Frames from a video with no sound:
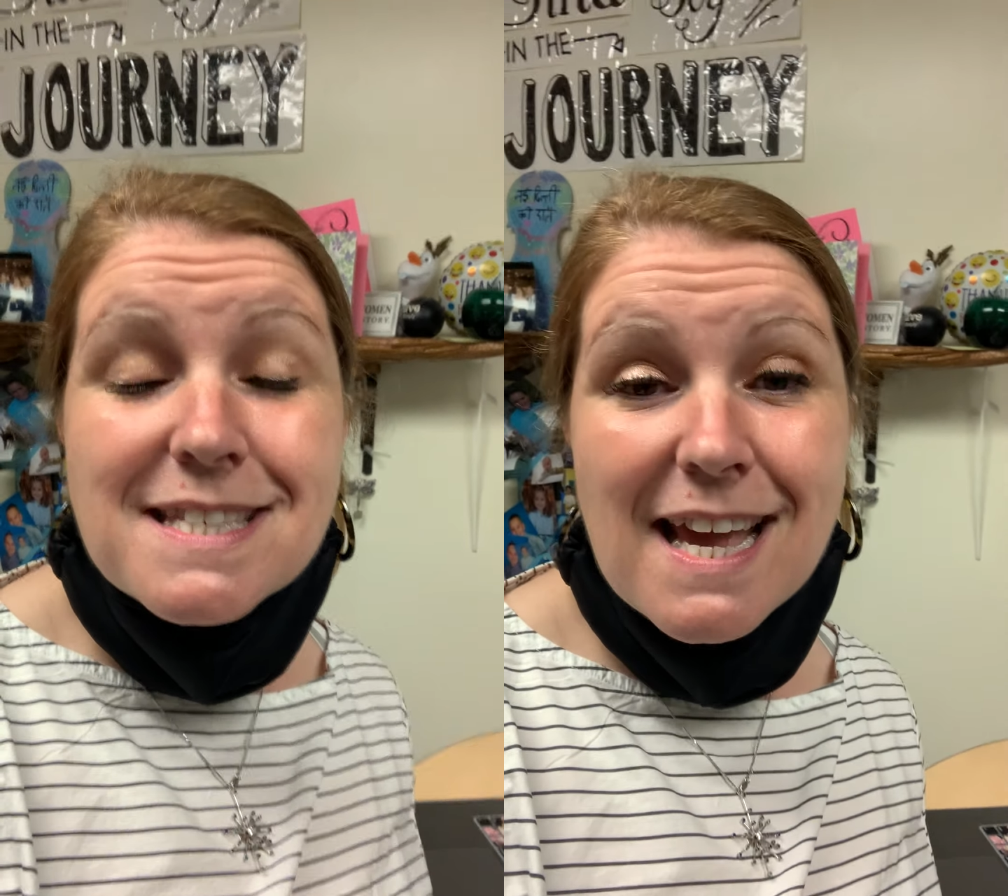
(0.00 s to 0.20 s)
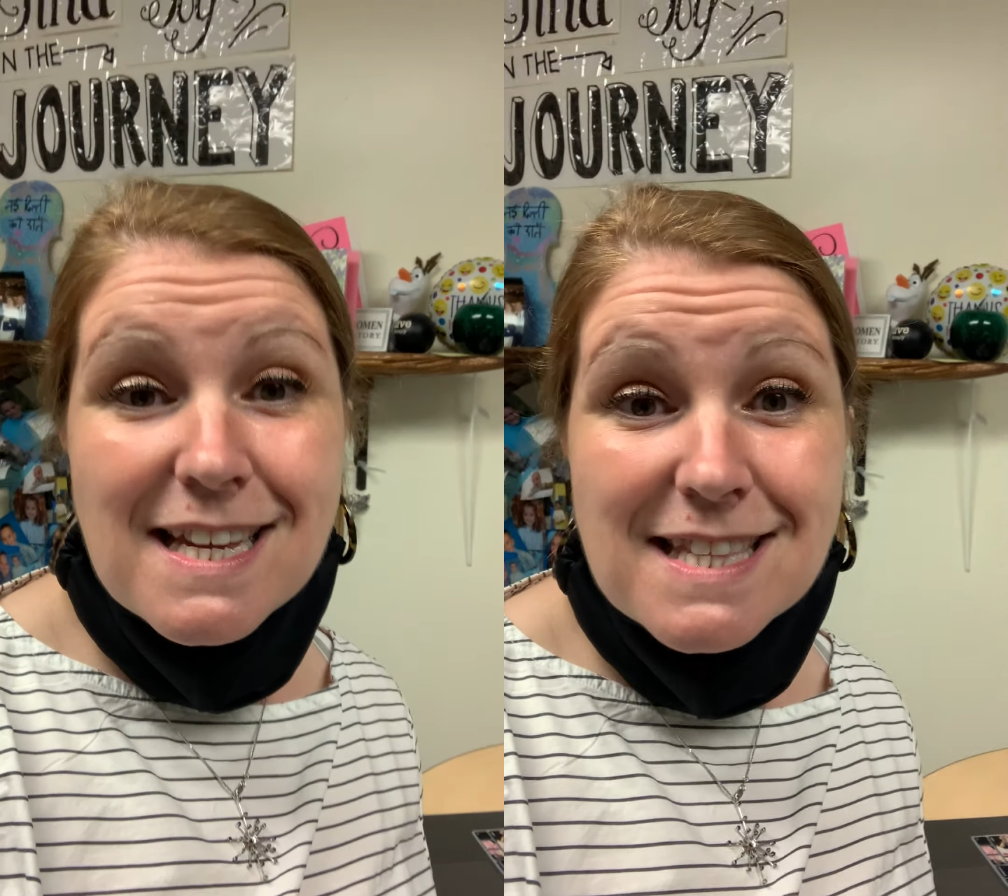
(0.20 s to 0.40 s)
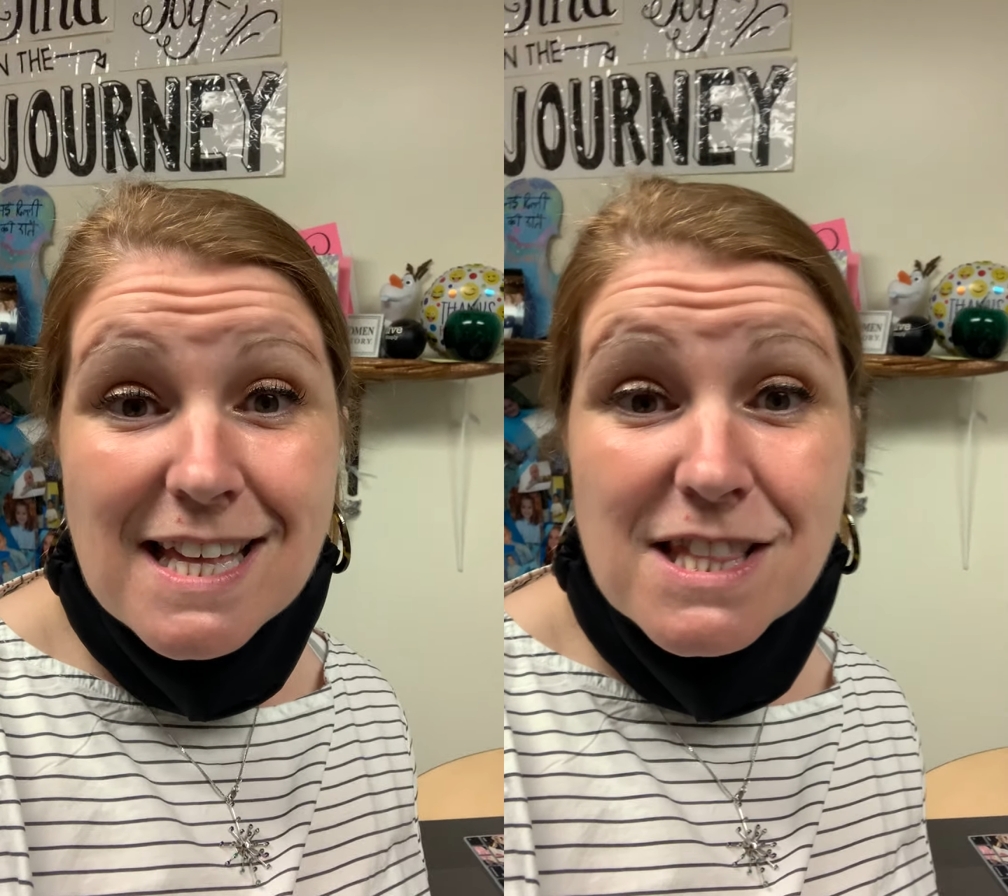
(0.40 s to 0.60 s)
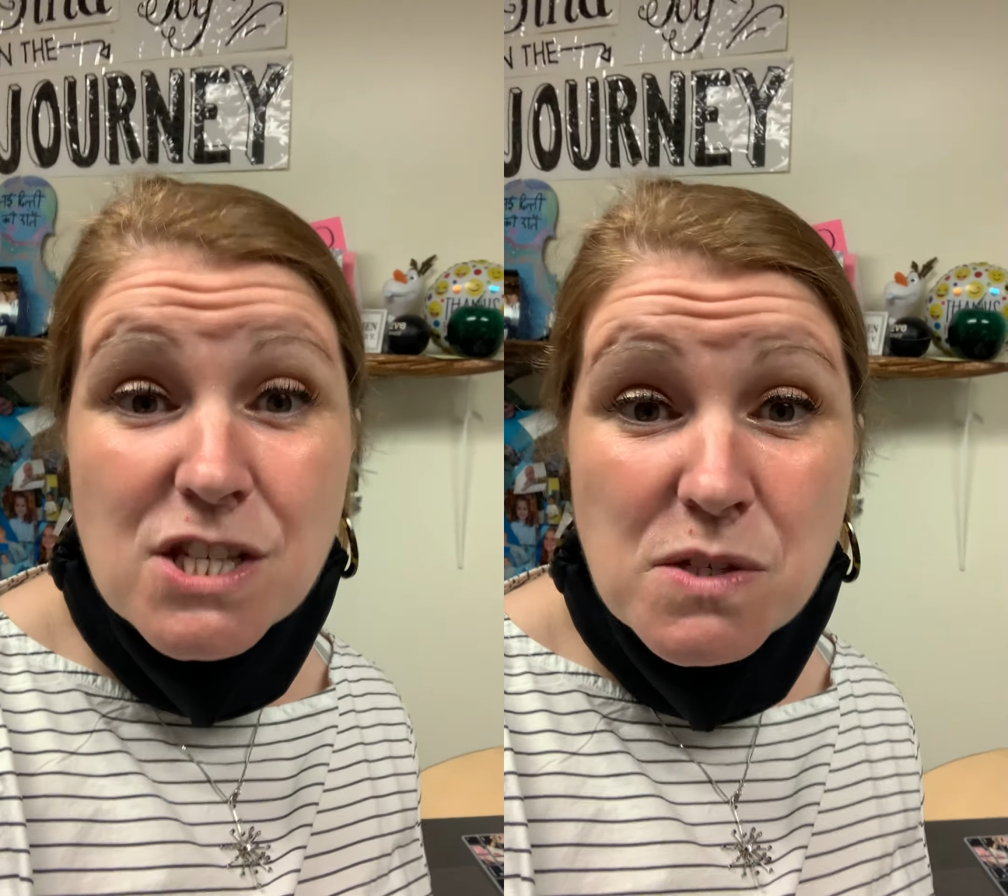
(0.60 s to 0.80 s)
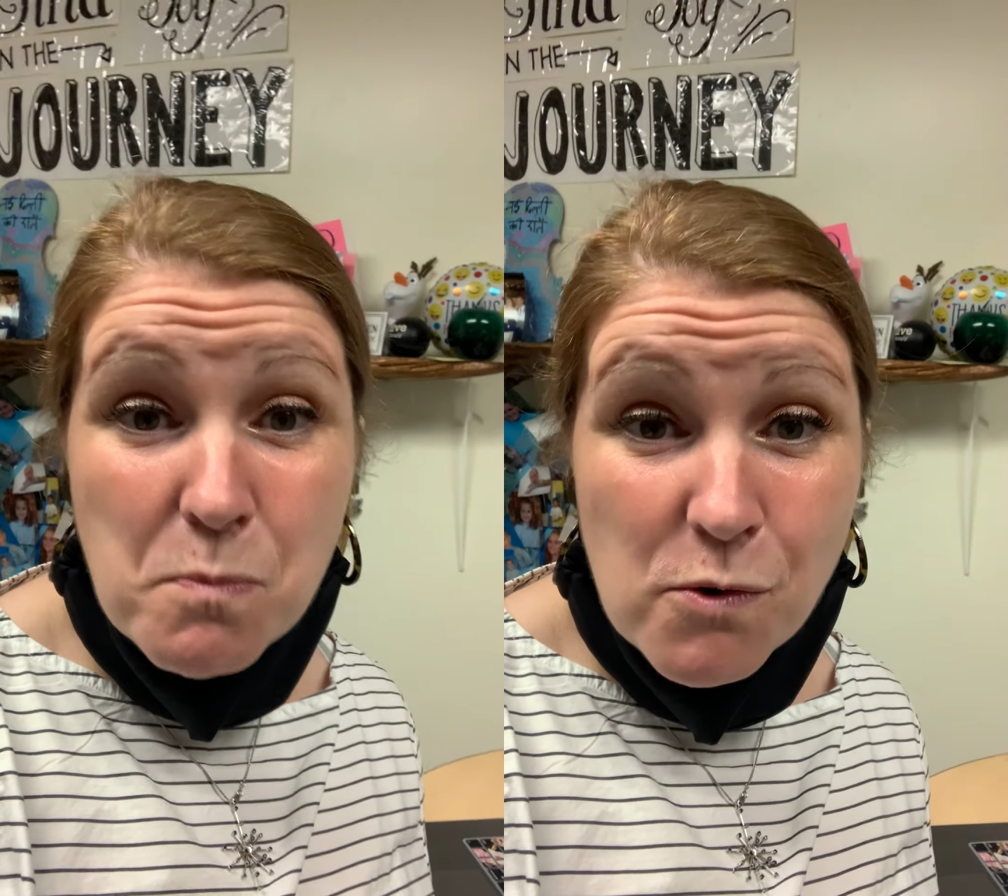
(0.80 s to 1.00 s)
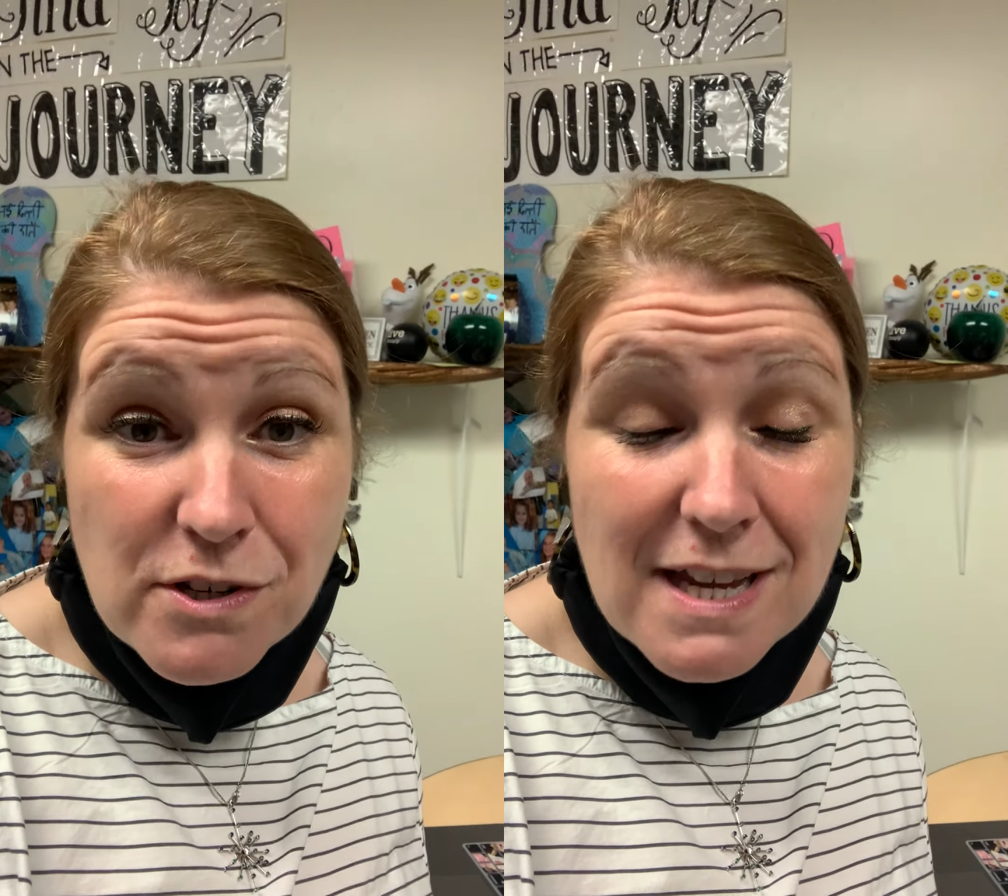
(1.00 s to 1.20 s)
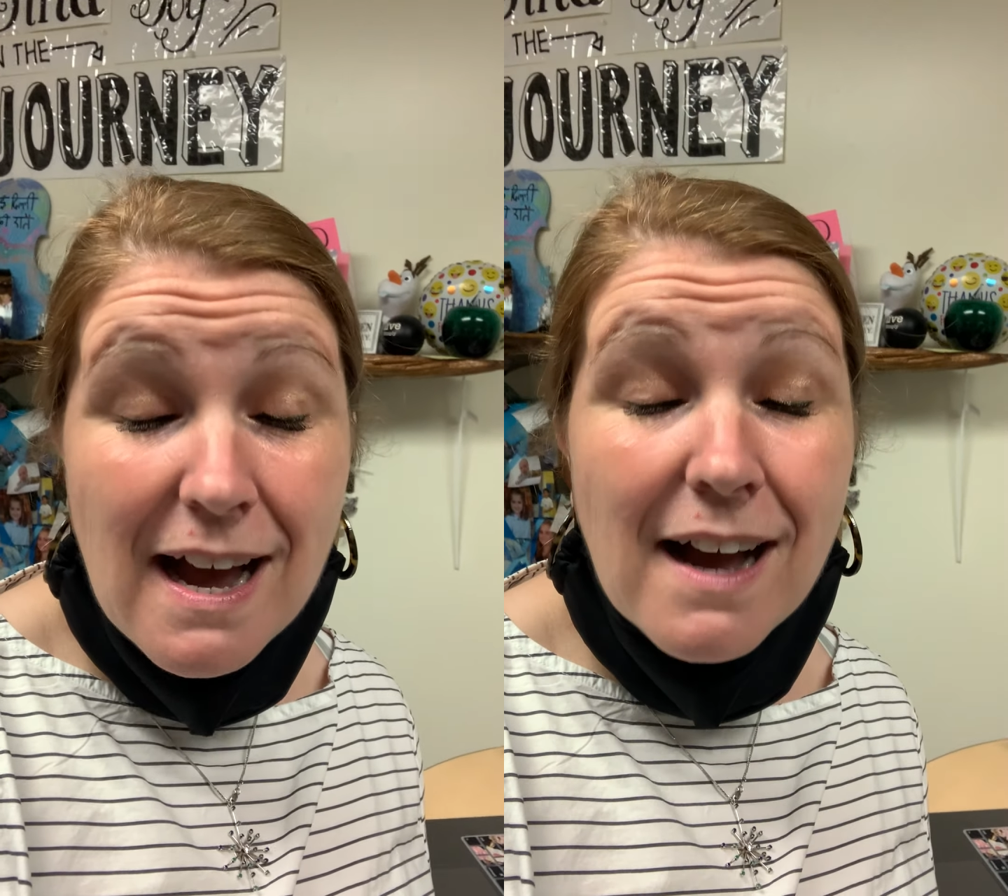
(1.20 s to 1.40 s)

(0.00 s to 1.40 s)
say that this morning,